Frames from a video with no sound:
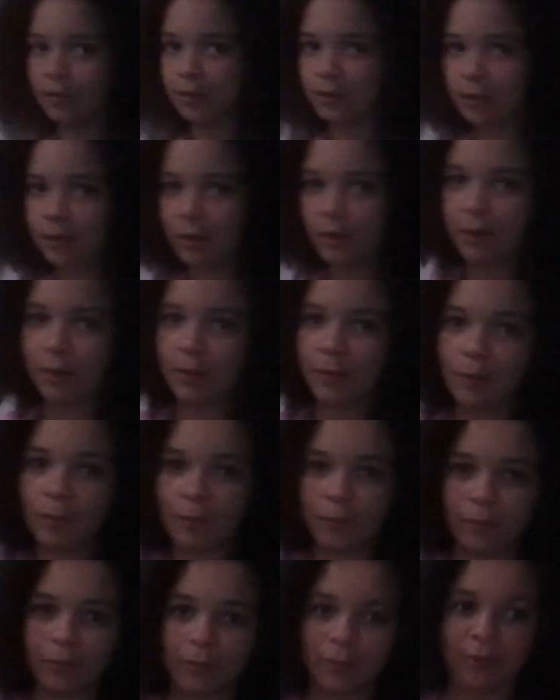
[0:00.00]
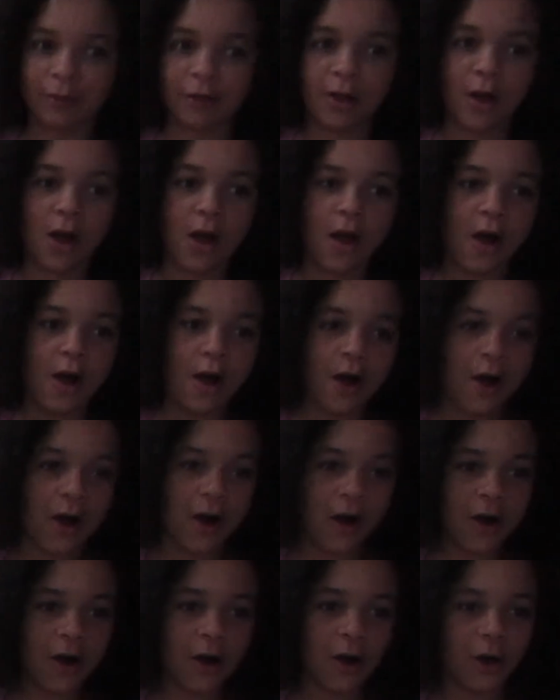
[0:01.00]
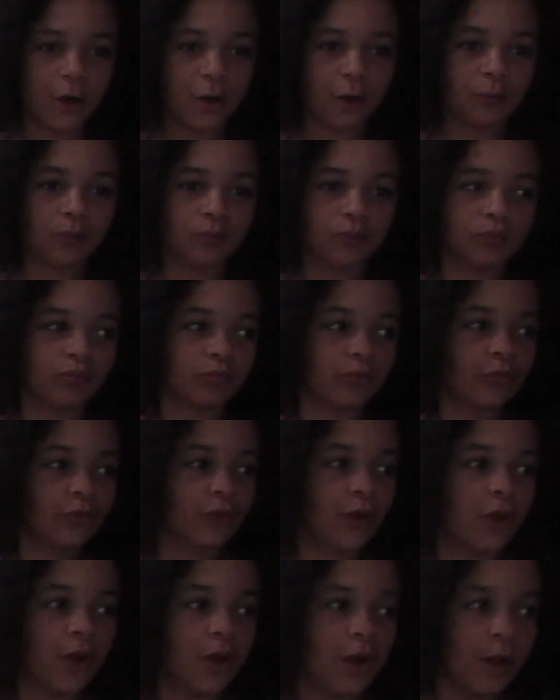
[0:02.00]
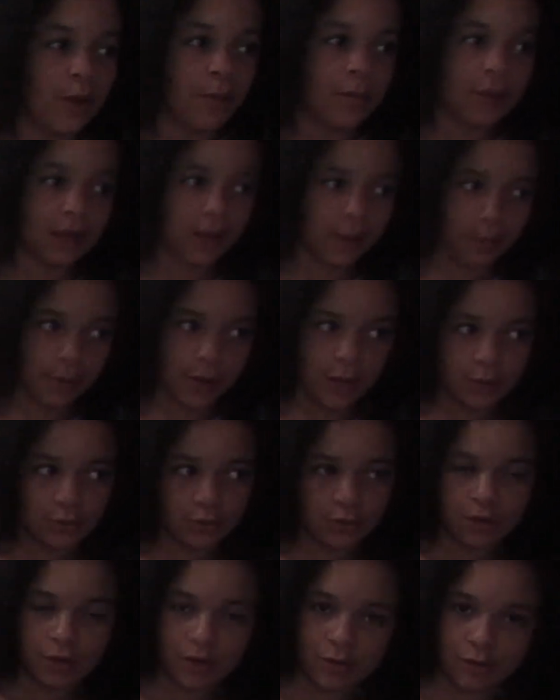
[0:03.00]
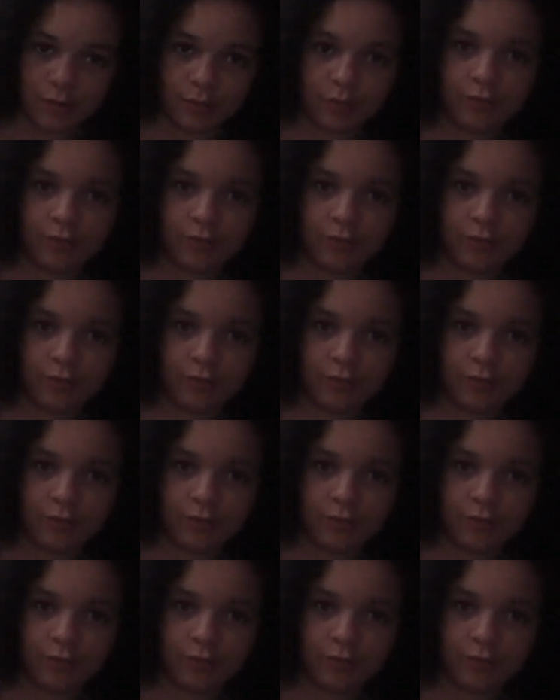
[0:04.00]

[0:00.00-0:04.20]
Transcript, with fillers: And what are you doing? Um, making plays with you.